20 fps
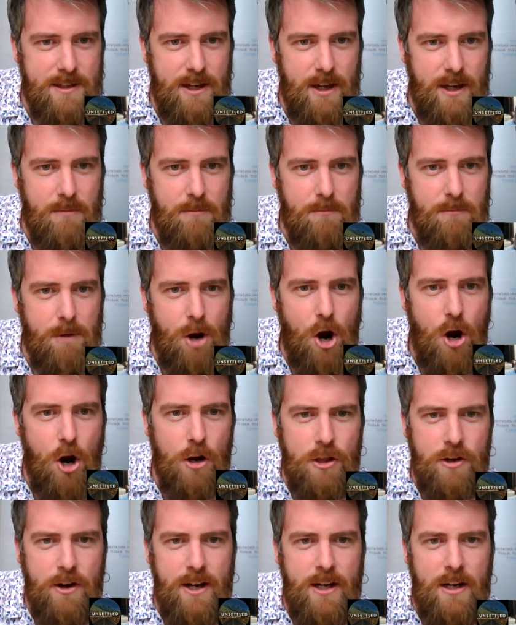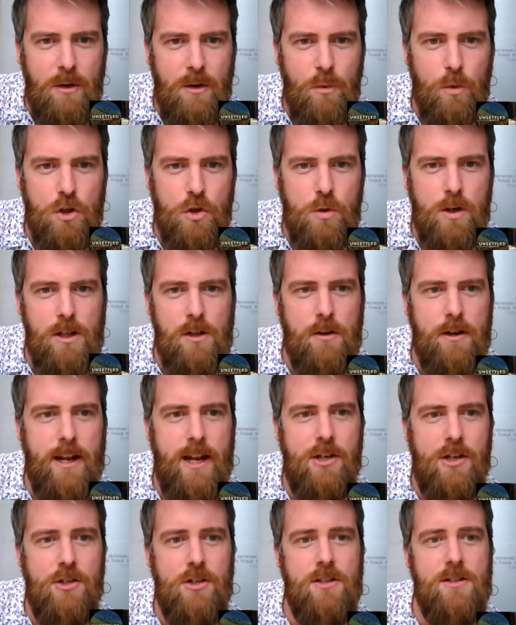are there any retreat
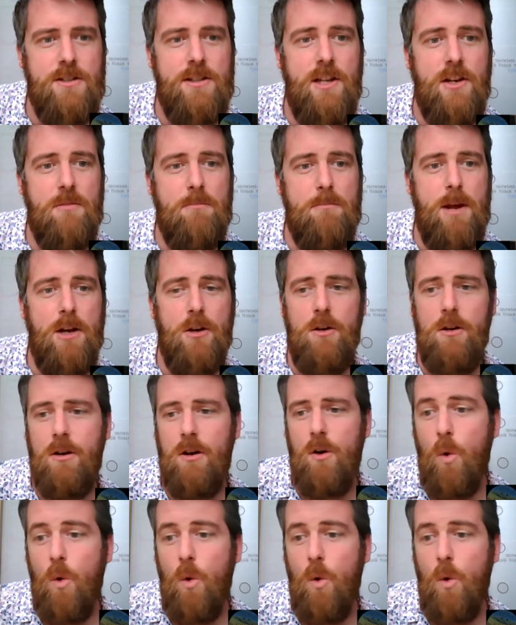locations that are better